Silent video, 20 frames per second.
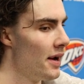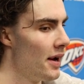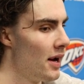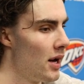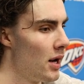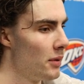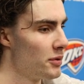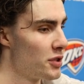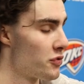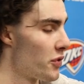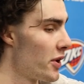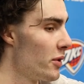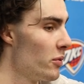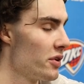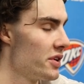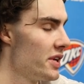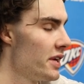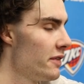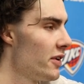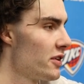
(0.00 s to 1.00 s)
Uh, just reading
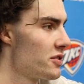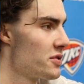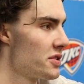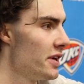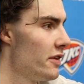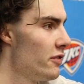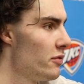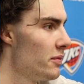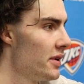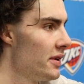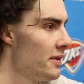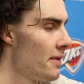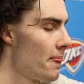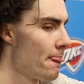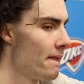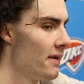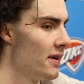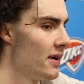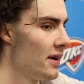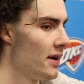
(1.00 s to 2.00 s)
what the defense is giving me.
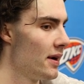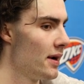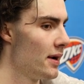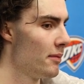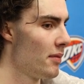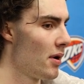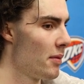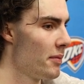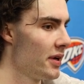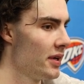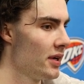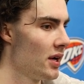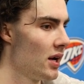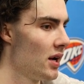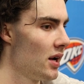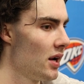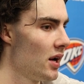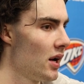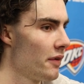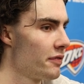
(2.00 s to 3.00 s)
Um, I mean,
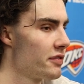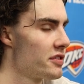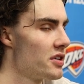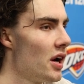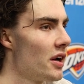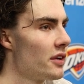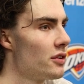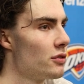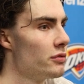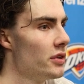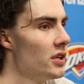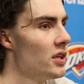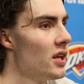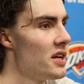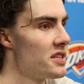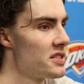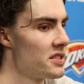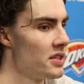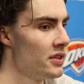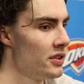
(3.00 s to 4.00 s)
I've started to
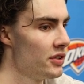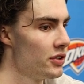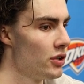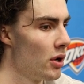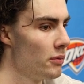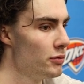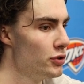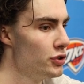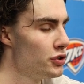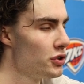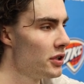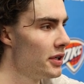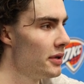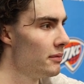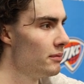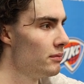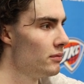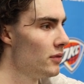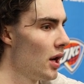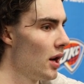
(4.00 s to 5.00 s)
realize that you know I'm usually
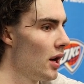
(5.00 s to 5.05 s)
a,